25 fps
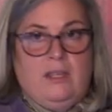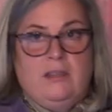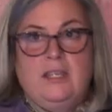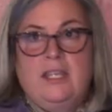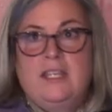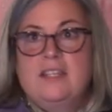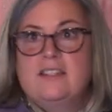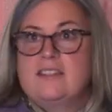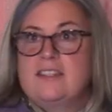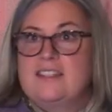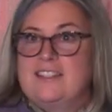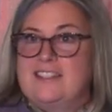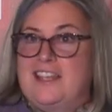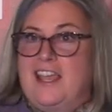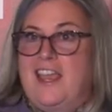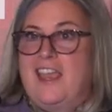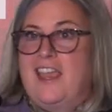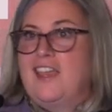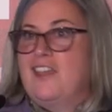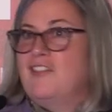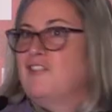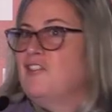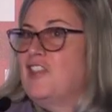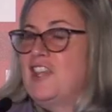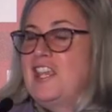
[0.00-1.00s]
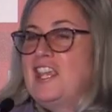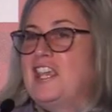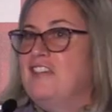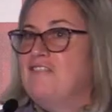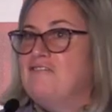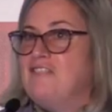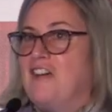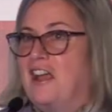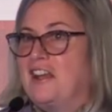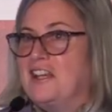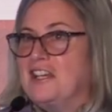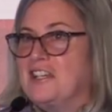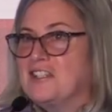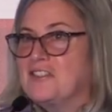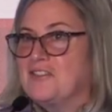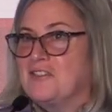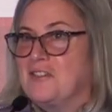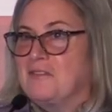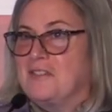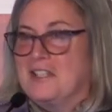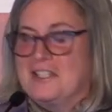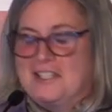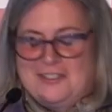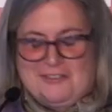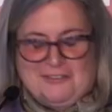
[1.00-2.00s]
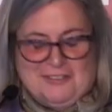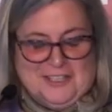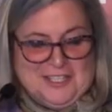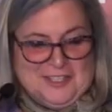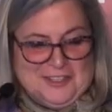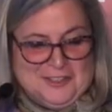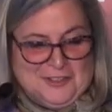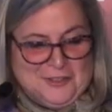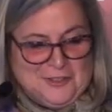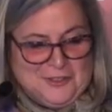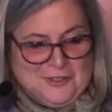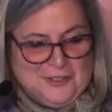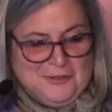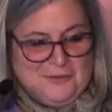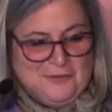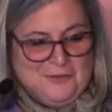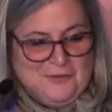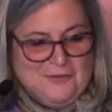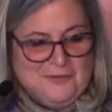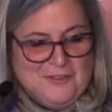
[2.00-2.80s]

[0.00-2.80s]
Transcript: Needless to say, the key findings from this research